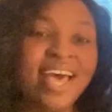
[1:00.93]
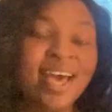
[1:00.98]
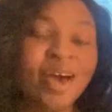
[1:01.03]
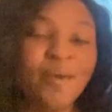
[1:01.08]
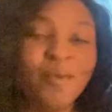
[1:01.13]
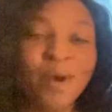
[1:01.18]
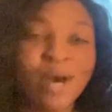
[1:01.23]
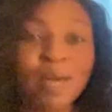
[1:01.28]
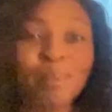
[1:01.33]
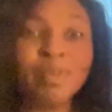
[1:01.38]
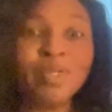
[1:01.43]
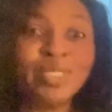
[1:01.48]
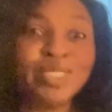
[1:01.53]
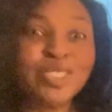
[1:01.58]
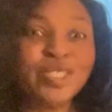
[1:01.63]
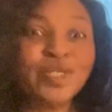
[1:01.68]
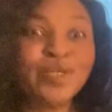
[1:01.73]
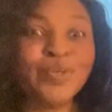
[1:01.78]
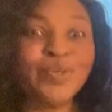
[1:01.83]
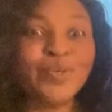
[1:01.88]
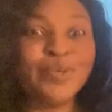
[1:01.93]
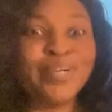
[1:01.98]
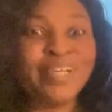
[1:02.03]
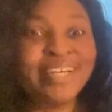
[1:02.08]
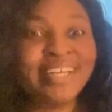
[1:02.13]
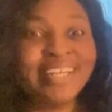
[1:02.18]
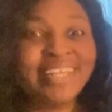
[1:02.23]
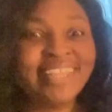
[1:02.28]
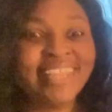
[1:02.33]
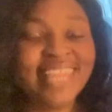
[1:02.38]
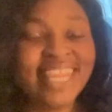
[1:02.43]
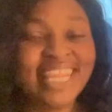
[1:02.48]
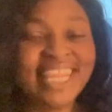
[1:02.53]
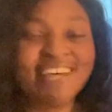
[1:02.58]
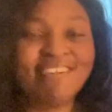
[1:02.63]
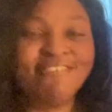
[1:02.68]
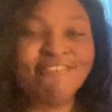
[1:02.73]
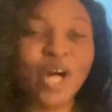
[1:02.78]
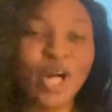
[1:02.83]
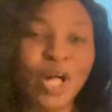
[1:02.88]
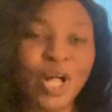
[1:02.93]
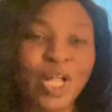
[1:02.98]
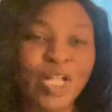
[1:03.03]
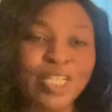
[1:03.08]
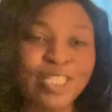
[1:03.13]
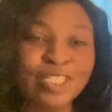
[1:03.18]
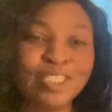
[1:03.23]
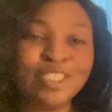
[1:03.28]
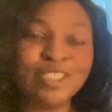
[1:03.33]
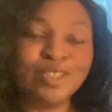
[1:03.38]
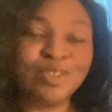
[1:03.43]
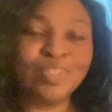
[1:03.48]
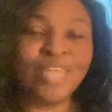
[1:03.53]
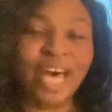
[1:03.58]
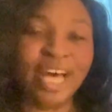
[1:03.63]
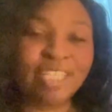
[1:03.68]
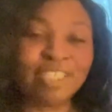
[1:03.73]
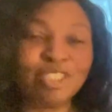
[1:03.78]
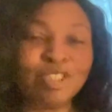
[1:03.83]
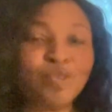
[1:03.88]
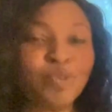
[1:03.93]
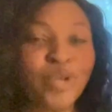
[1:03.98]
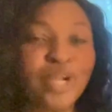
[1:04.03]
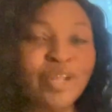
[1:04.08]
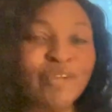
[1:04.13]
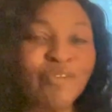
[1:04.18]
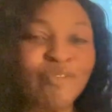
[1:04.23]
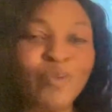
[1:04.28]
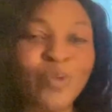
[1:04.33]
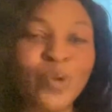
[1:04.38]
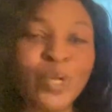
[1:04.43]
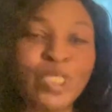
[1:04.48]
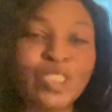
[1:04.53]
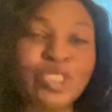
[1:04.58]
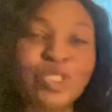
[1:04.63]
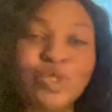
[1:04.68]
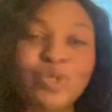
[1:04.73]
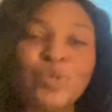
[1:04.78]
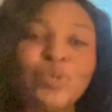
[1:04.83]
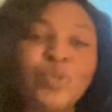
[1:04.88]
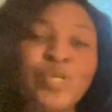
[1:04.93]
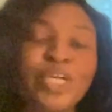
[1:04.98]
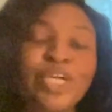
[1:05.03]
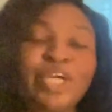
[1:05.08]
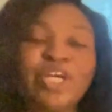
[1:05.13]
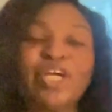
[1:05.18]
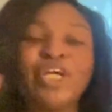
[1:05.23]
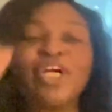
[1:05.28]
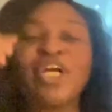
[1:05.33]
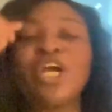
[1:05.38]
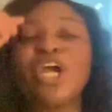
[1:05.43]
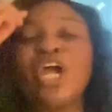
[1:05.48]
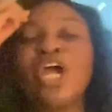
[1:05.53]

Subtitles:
welcome you to the fall 2024 school year.